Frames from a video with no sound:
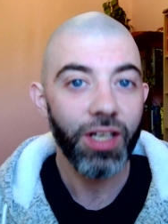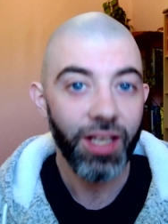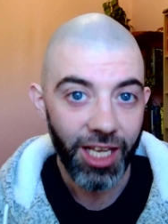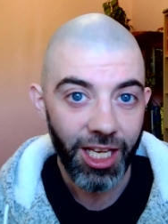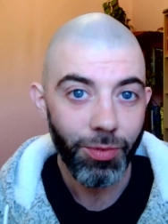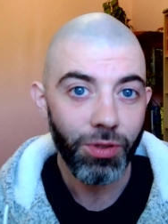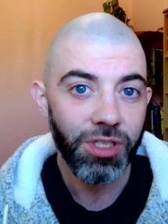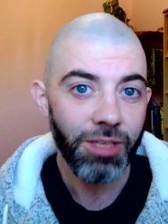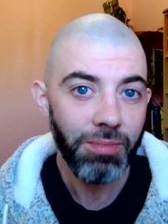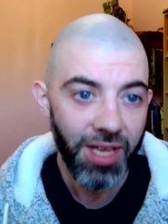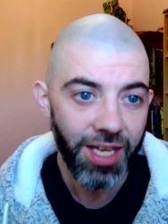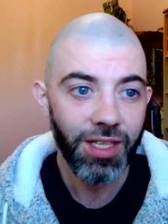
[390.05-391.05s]
able to
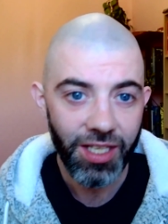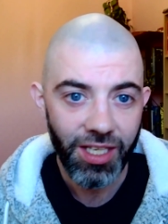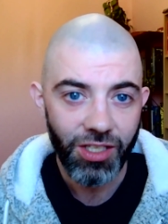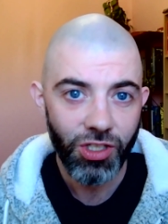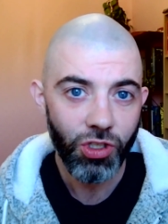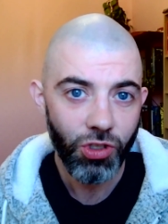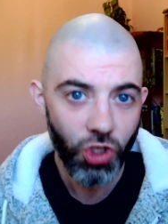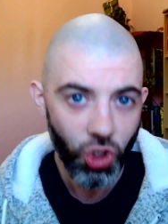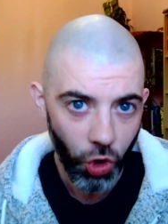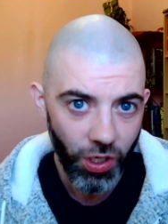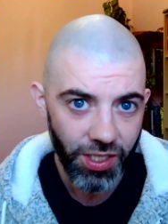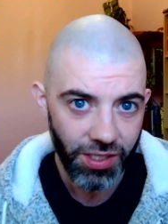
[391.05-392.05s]
make these
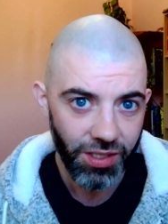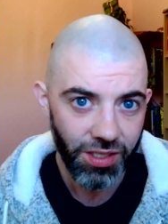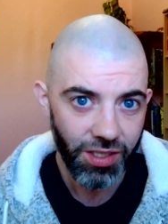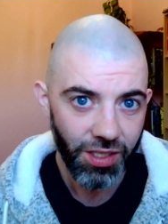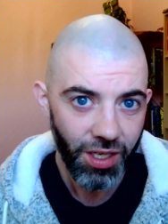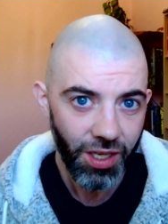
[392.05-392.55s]
choices.